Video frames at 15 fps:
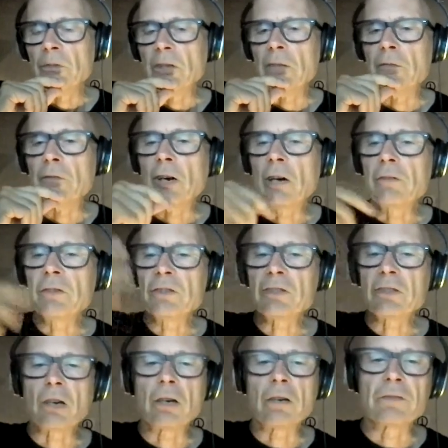involve
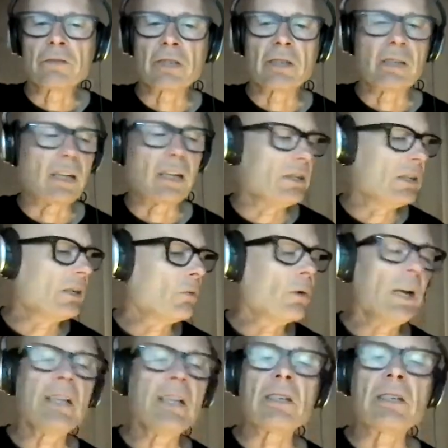yourselves and in a
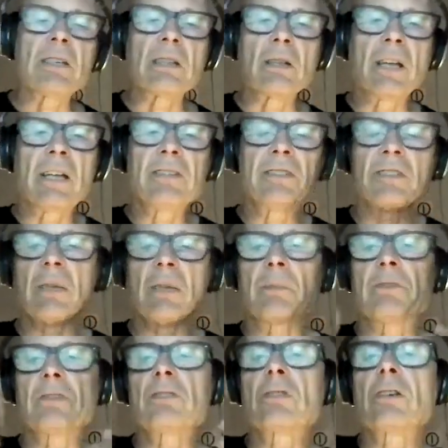way that the landscape
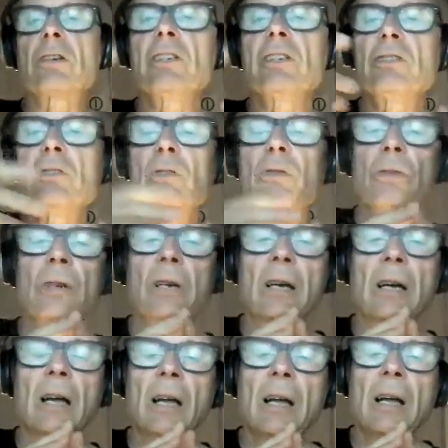is starting to
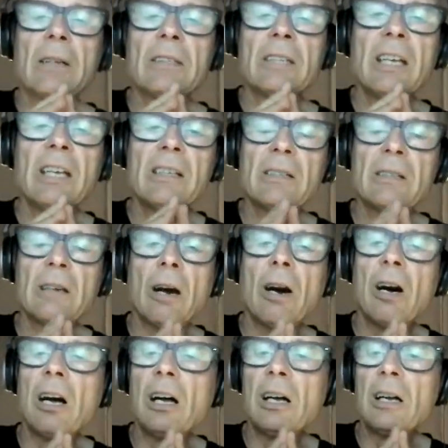take
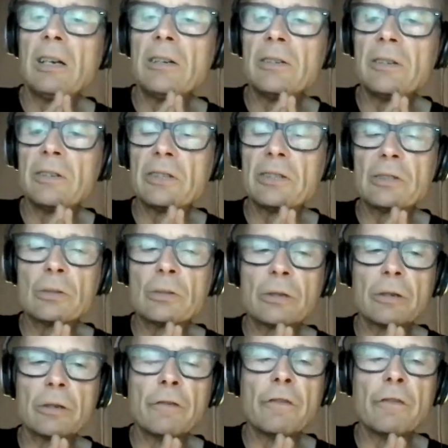on the sort
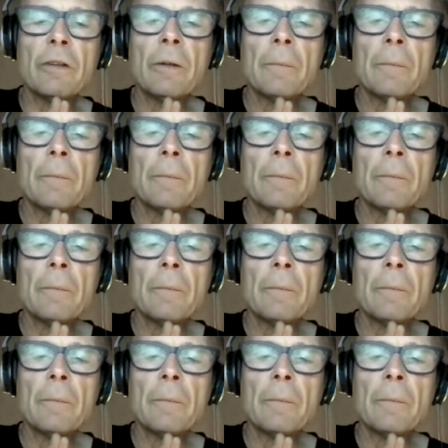of